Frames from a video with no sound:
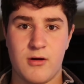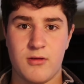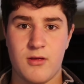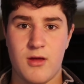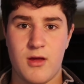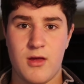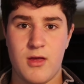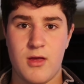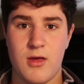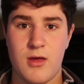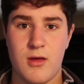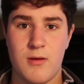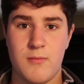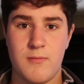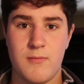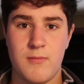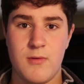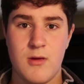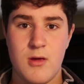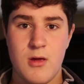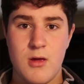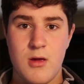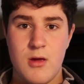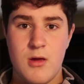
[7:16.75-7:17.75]
as I
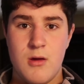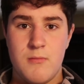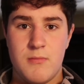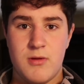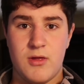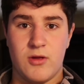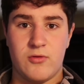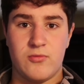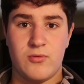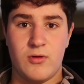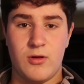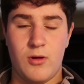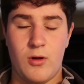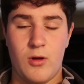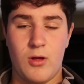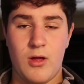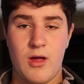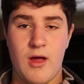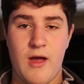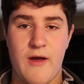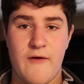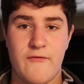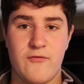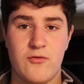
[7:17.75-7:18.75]
am. But that's really all I
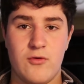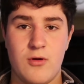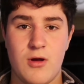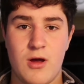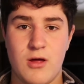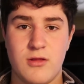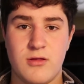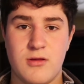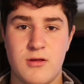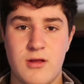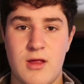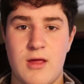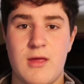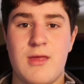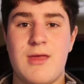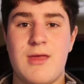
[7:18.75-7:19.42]
have for you guys today.